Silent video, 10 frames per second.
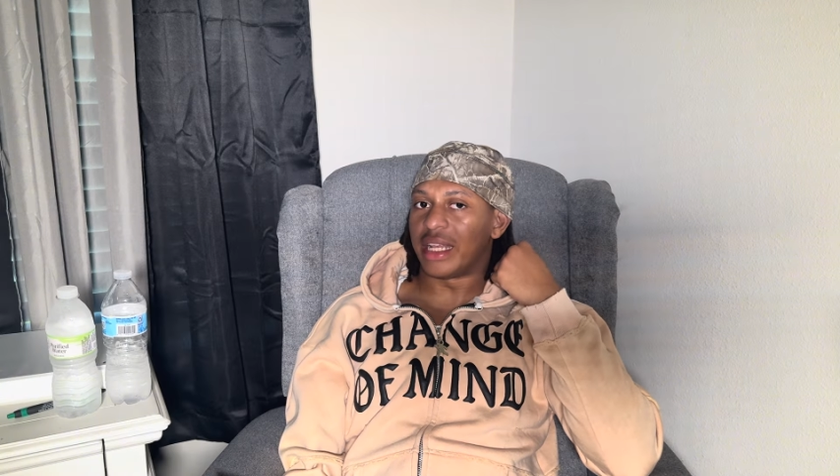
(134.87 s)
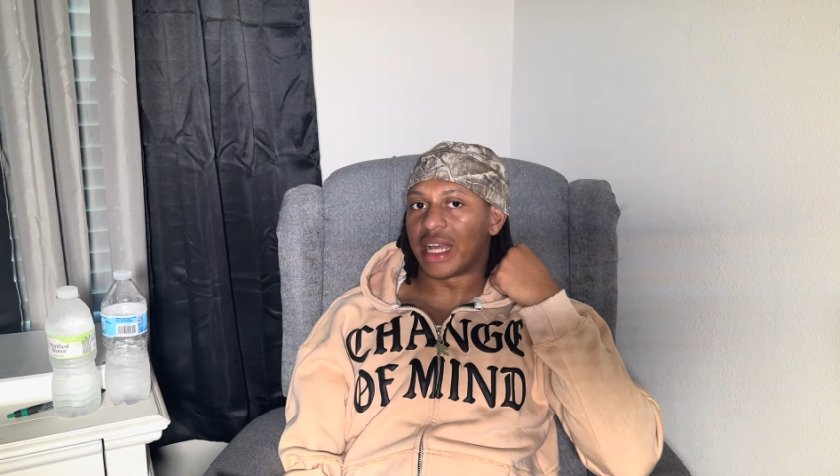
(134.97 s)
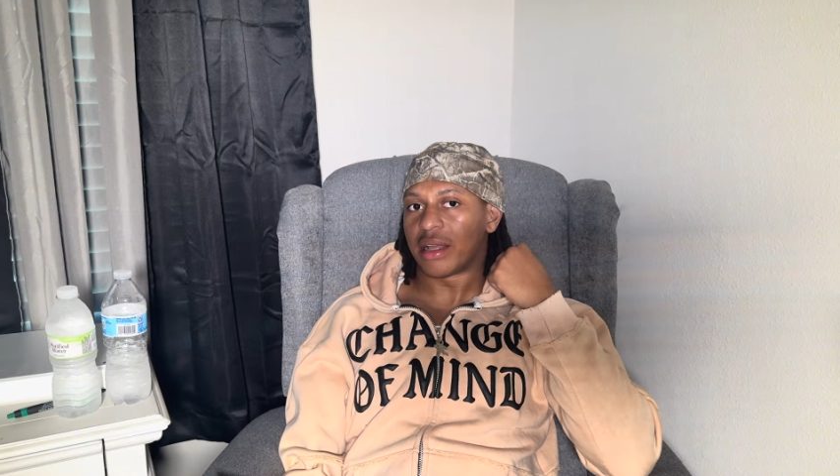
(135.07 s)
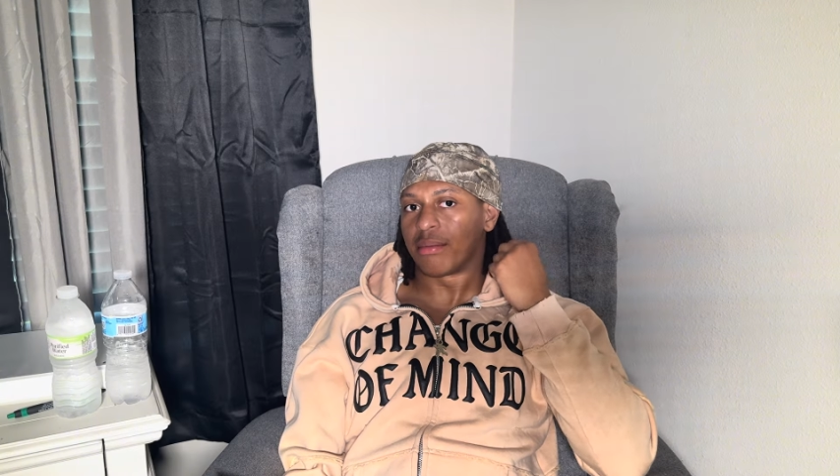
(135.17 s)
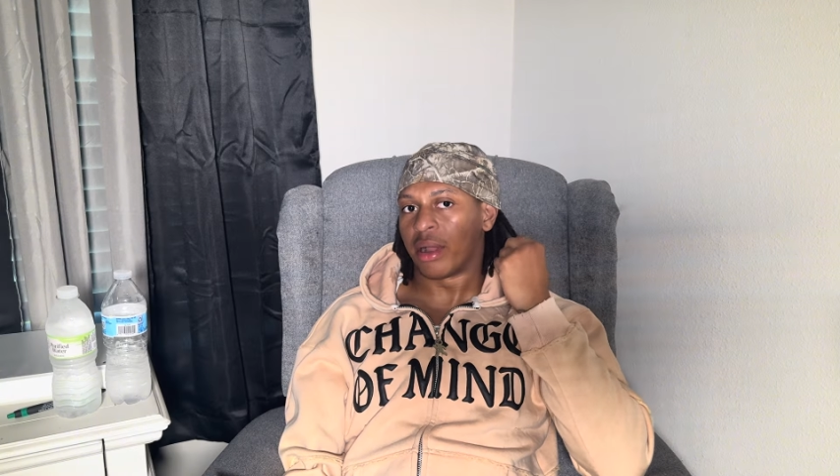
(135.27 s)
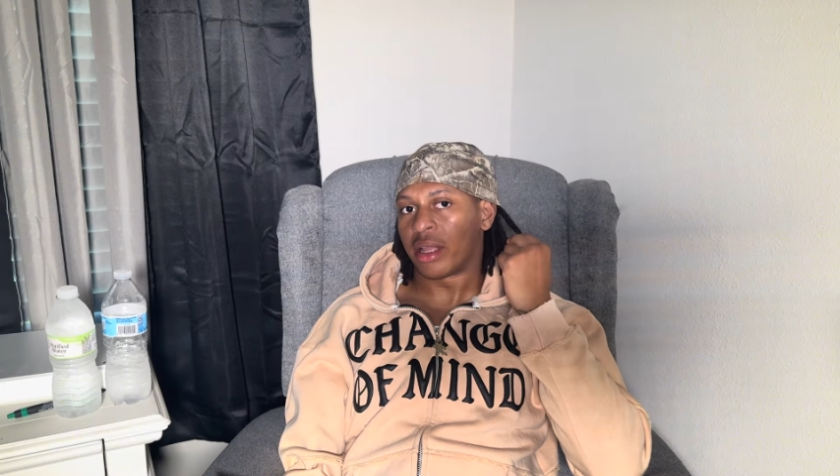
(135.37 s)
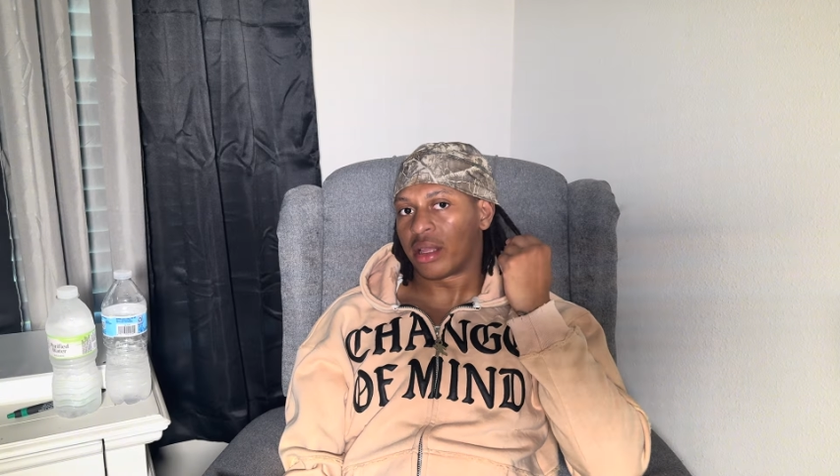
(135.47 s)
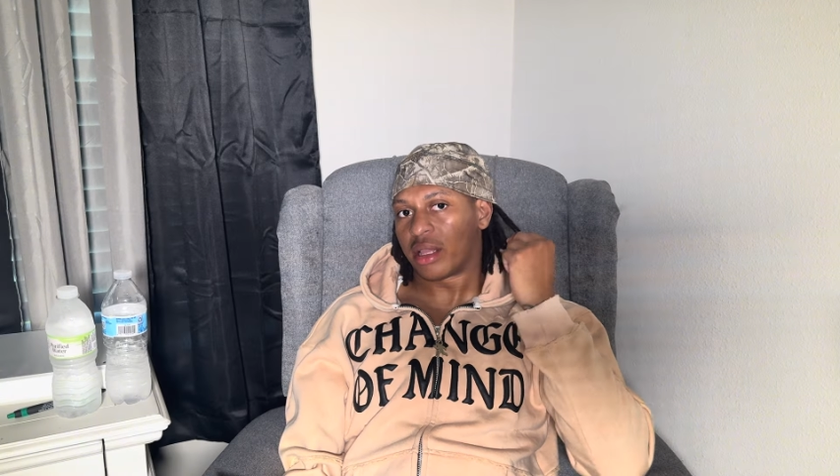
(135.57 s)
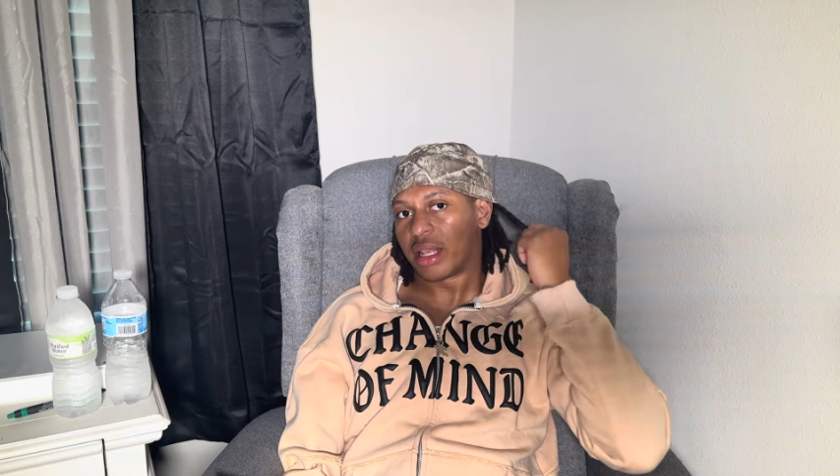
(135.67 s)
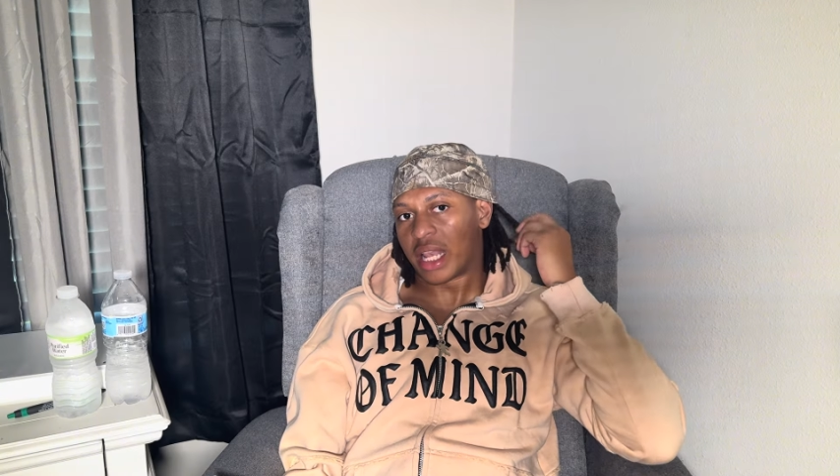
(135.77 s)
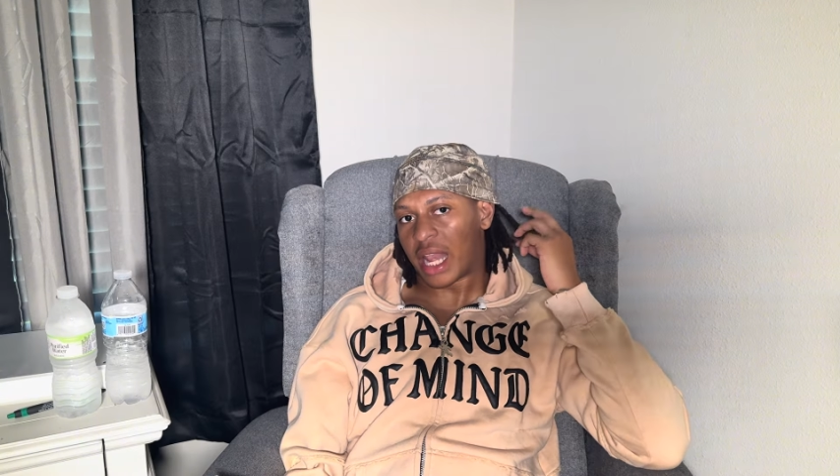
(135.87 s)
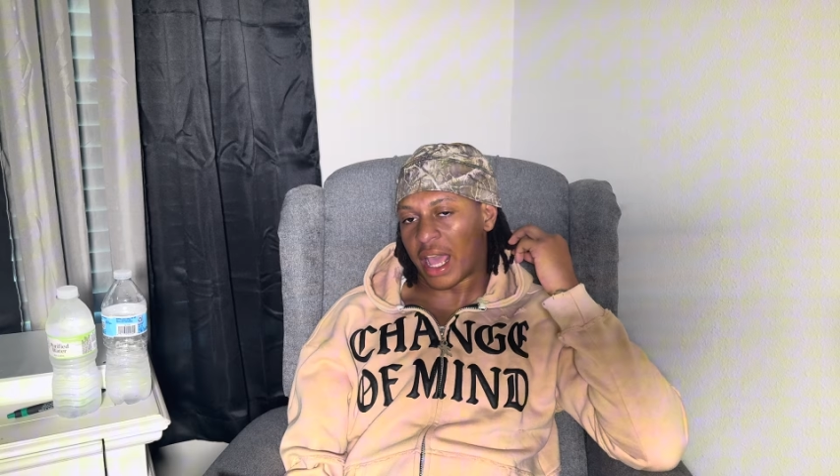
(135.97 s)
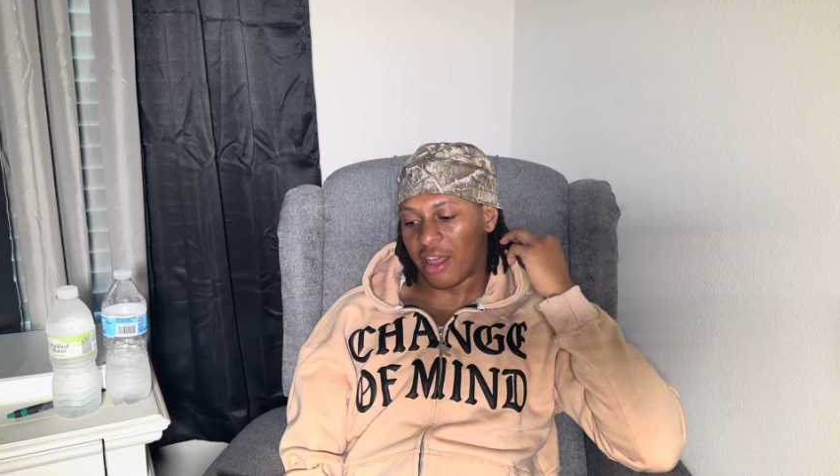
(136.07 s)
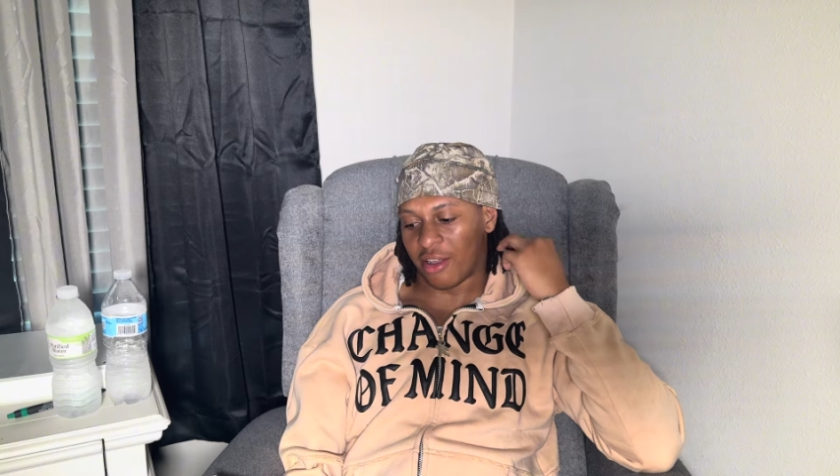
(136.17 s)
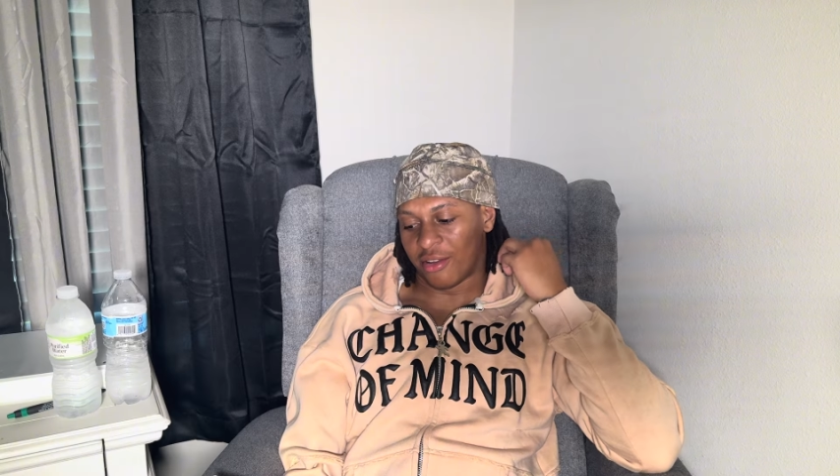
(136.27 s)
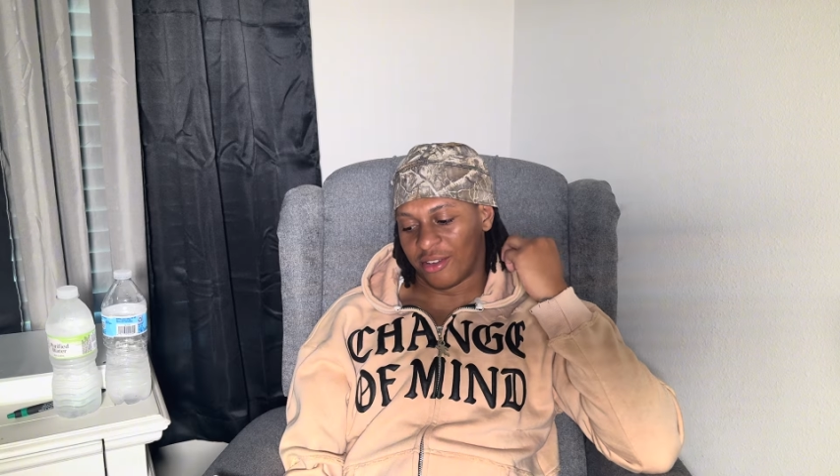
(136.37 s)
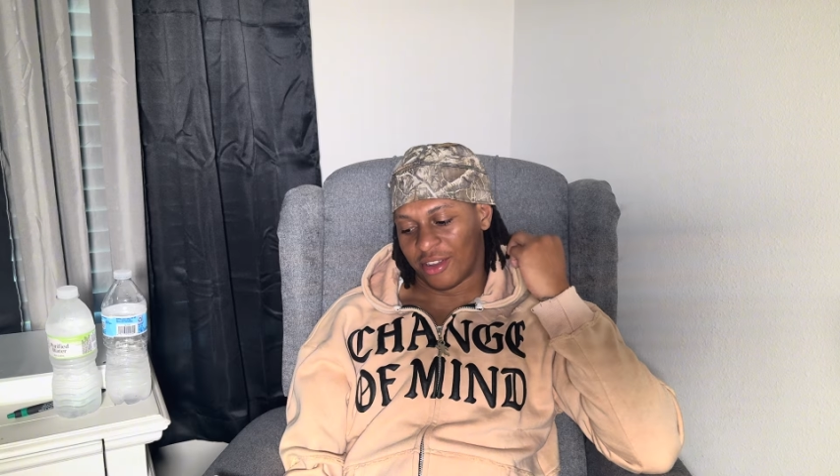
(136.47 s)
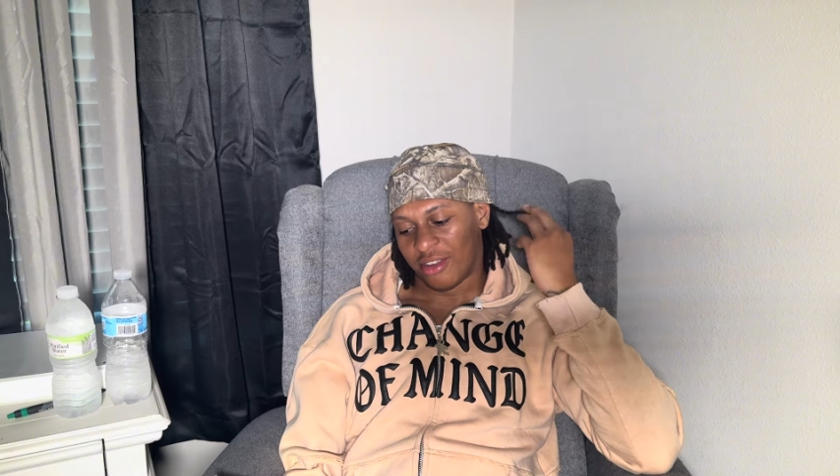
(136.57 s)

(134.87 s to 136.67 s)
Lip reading: not break down